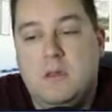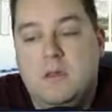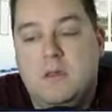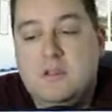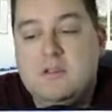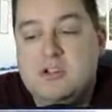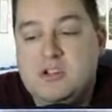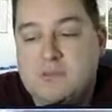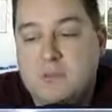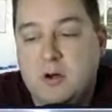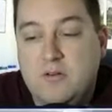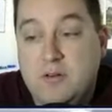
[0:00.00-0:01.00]
This is
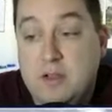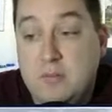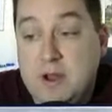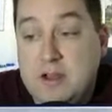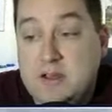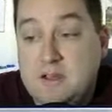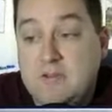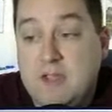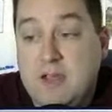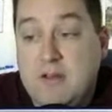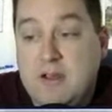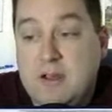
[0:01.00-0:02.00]
just more for the practice of
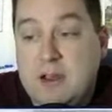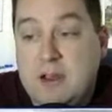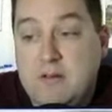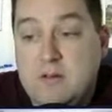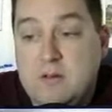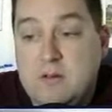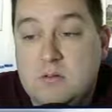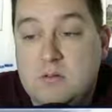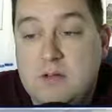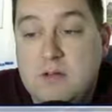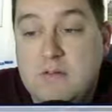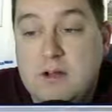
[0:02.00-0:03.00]
counting it out. You'll
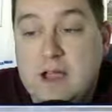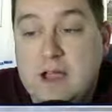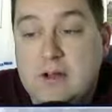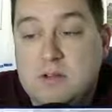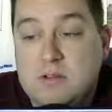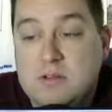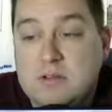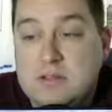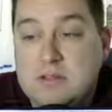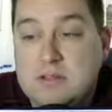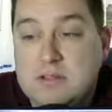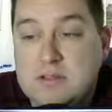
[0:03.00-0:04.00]
never actually
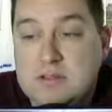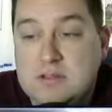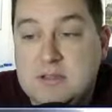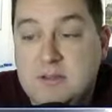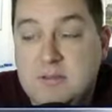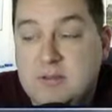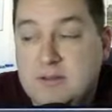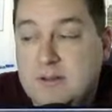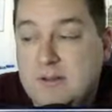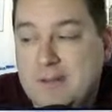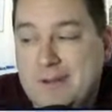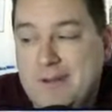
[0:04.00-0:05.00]
see this in
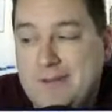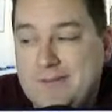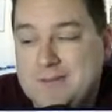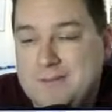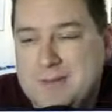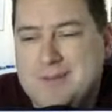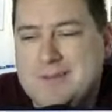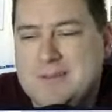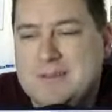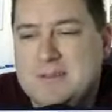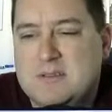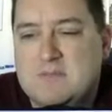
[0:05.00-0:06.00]
music all that often because
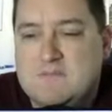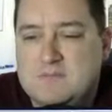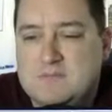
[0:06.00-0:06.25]
it's